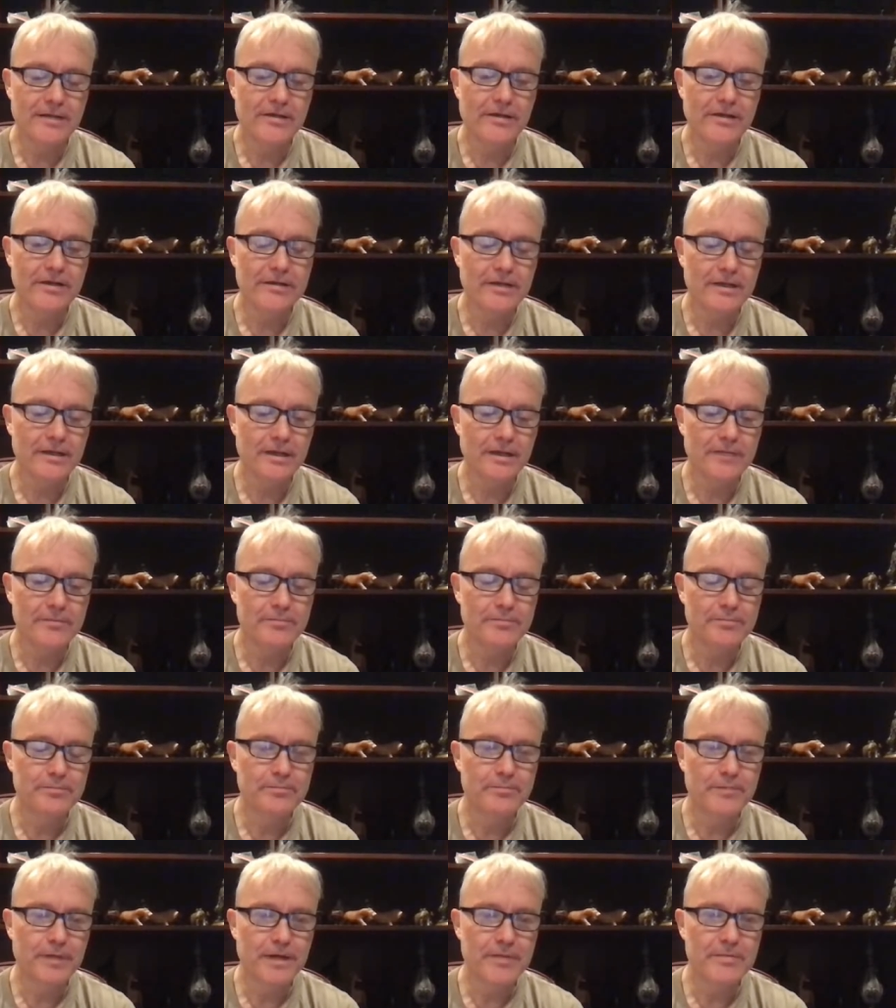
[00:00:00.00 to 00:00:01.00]
Derek, that I
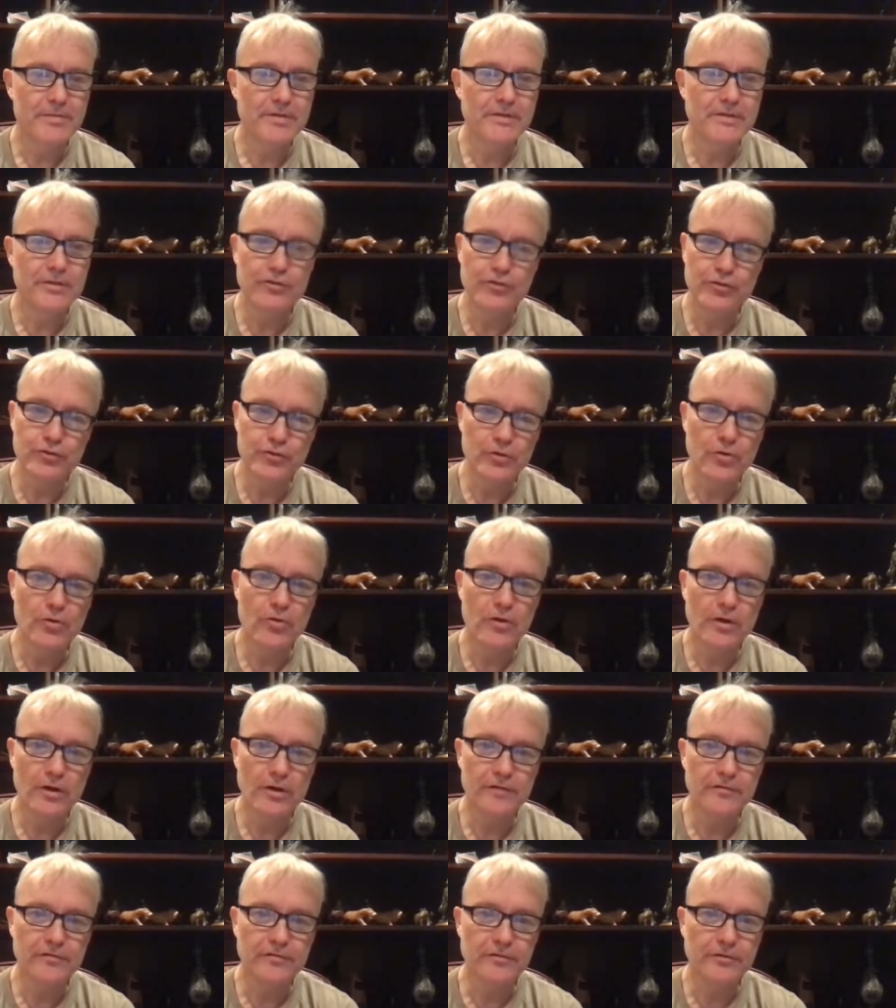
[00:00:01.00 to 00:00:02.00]
I've been in New
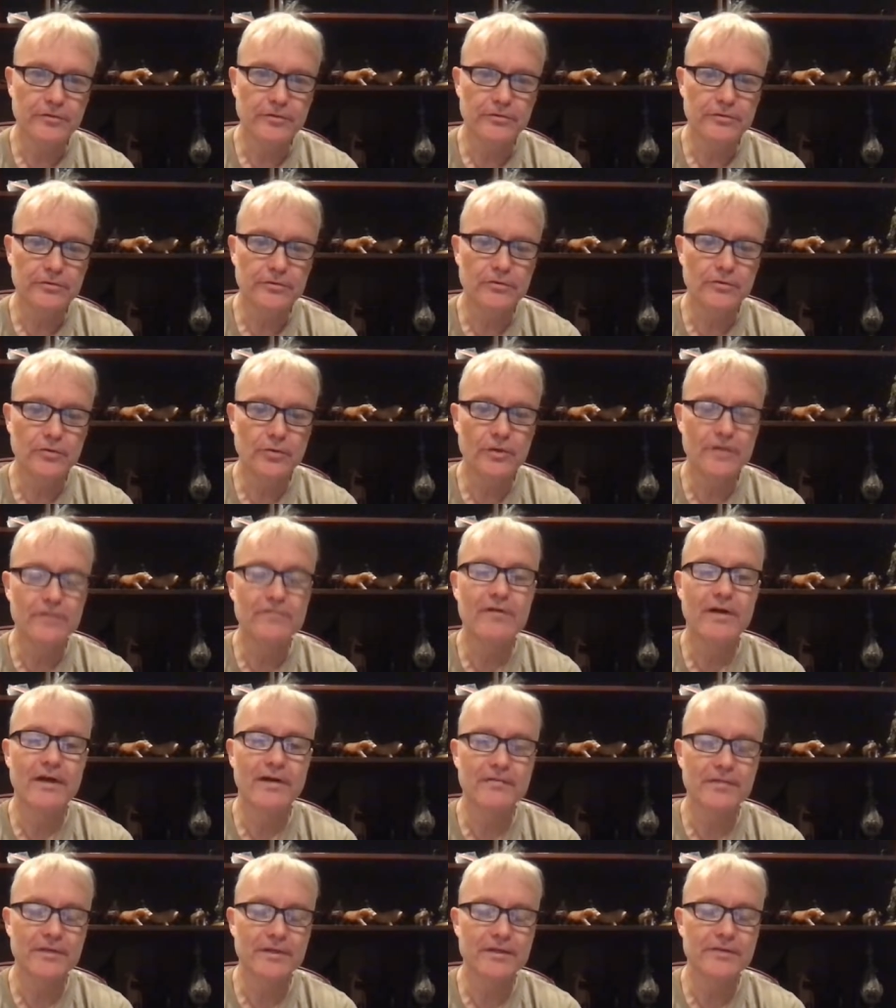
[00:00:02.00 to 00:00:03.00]
York for
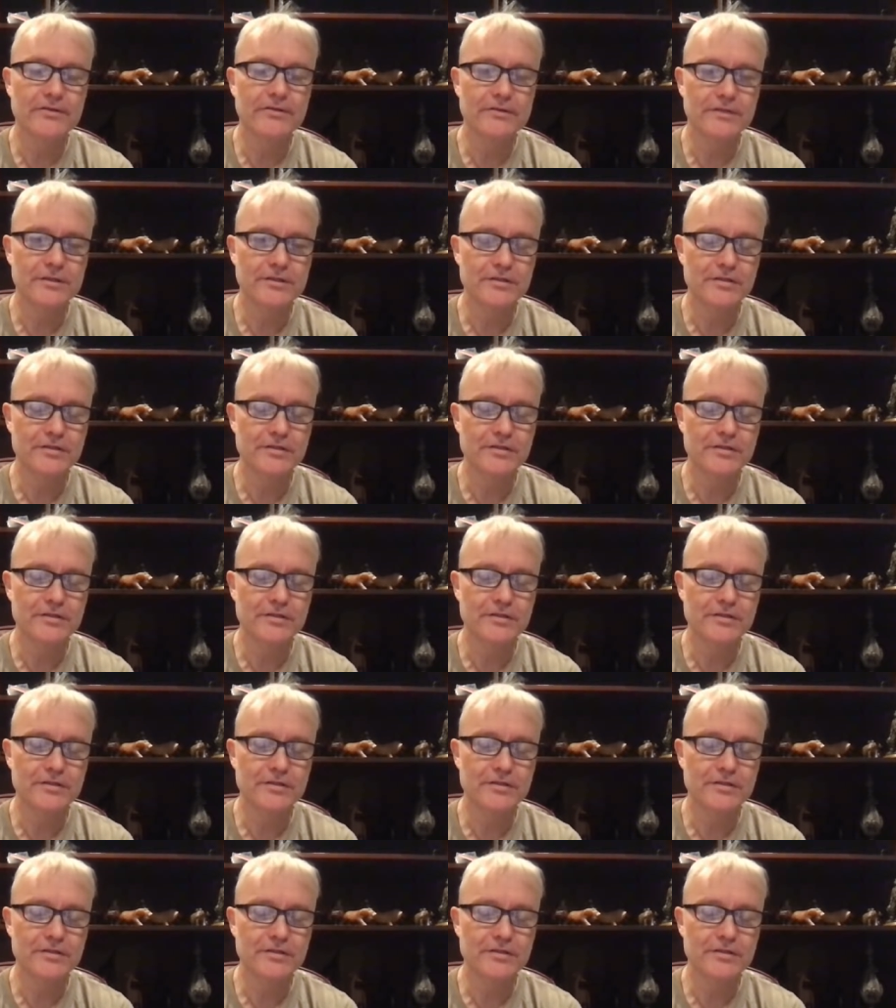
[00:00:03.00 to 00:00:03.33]
25 years.